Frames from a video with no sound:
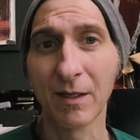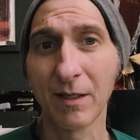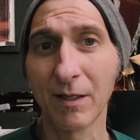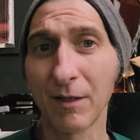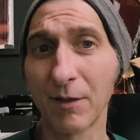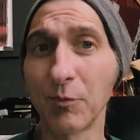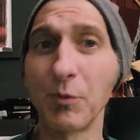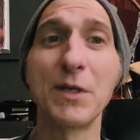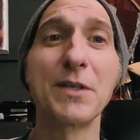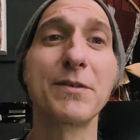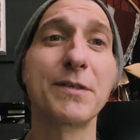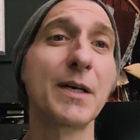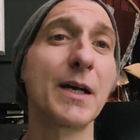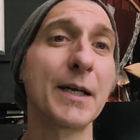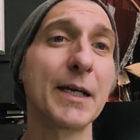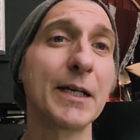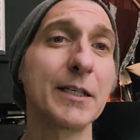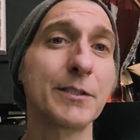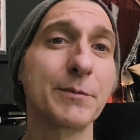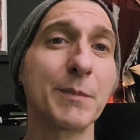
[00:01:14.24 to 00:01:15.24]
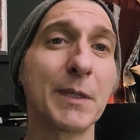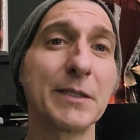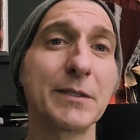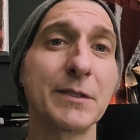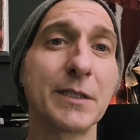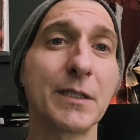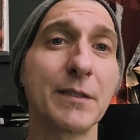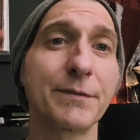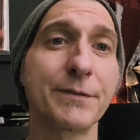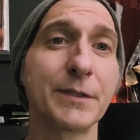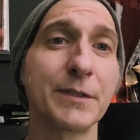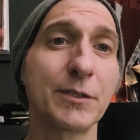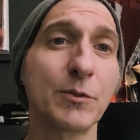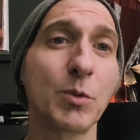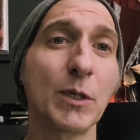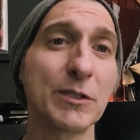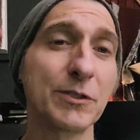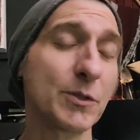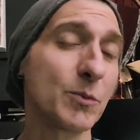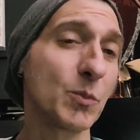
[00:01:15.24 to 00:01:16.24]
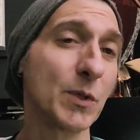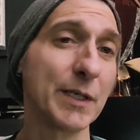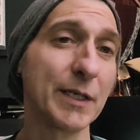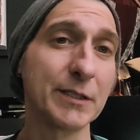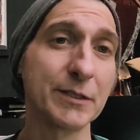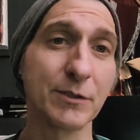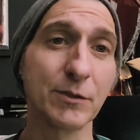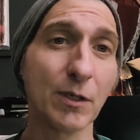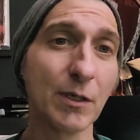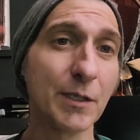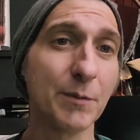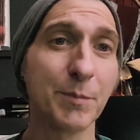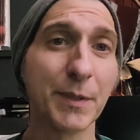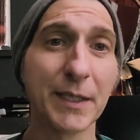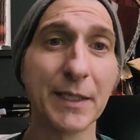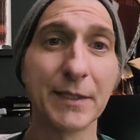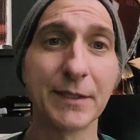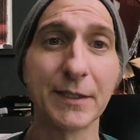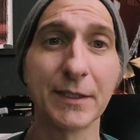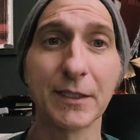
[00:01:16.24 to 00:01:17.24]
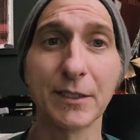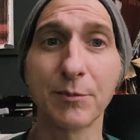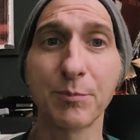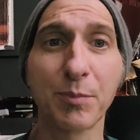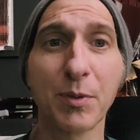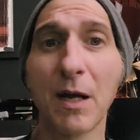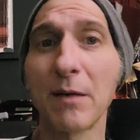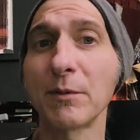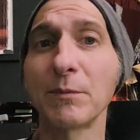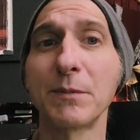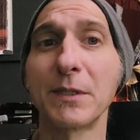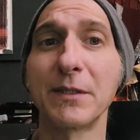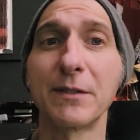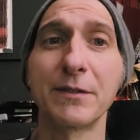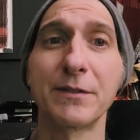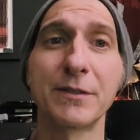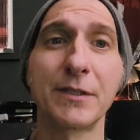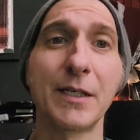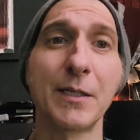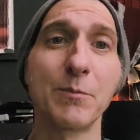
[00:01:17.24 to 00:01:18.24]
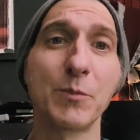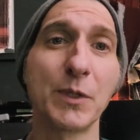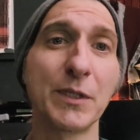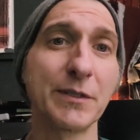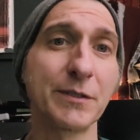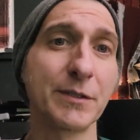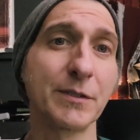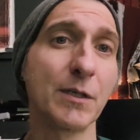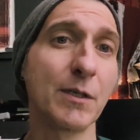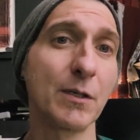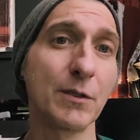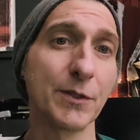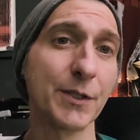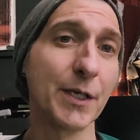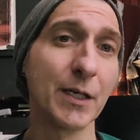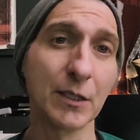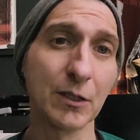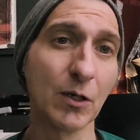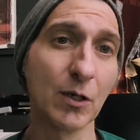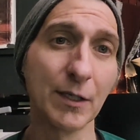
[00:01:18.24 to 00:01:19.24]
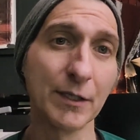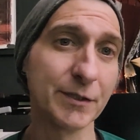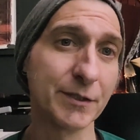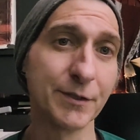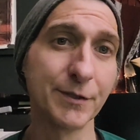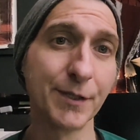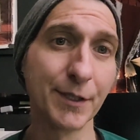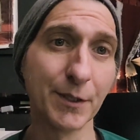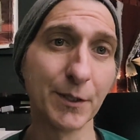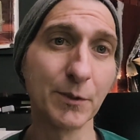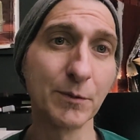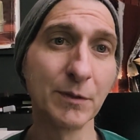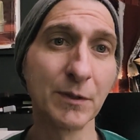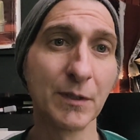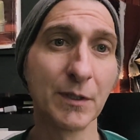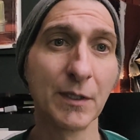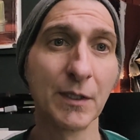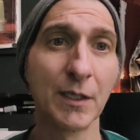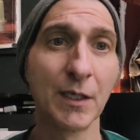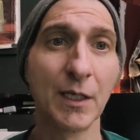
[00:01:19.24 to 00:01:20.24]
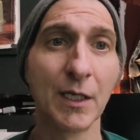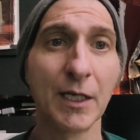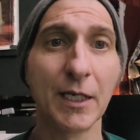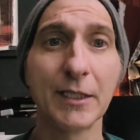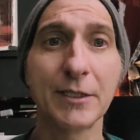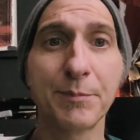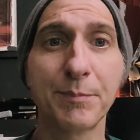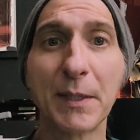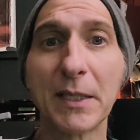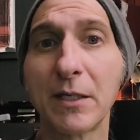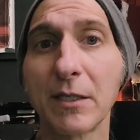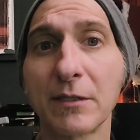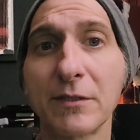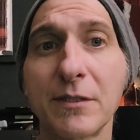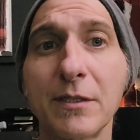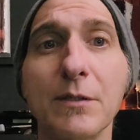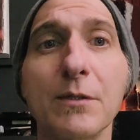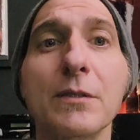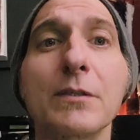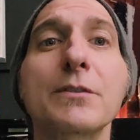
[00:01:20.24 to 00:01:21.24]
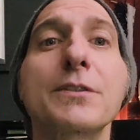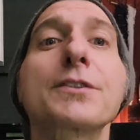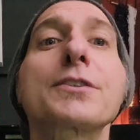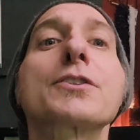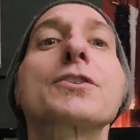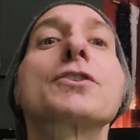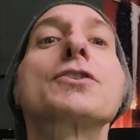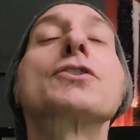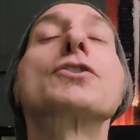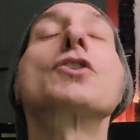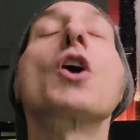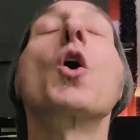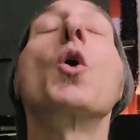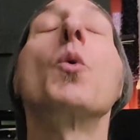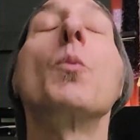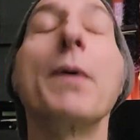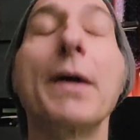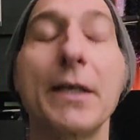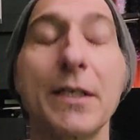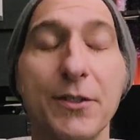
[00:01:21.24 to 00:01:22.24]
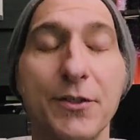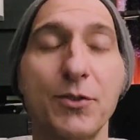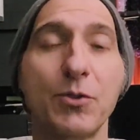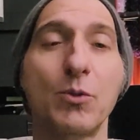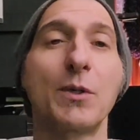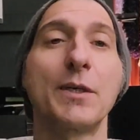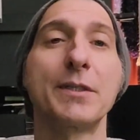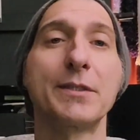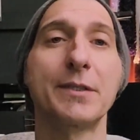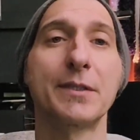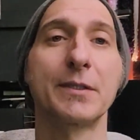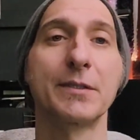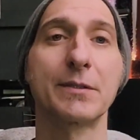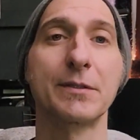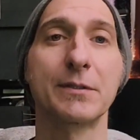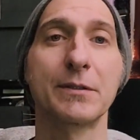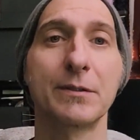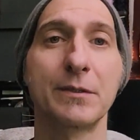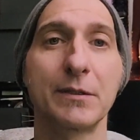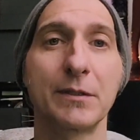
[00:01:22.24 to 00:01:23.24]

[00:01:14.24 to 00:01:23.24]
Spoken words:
The reason I asked myself this question when I started painting is probably the same reason all young artists do. It's because there are so many choices.